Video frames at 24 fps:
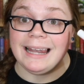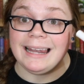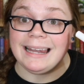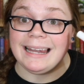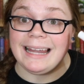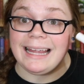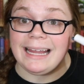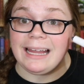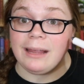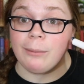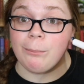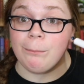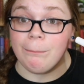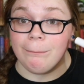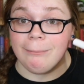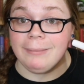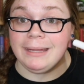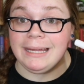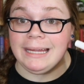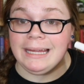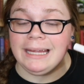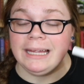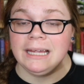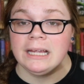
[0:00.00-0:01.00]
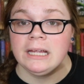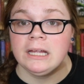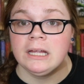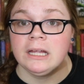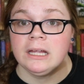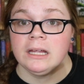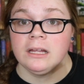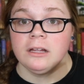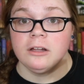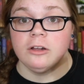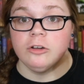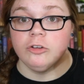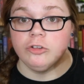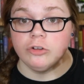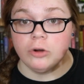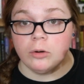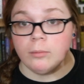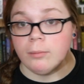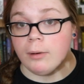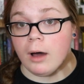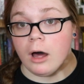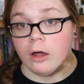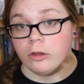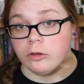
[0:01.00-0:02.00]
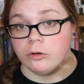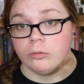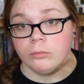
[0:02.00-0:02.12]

like me, don't bother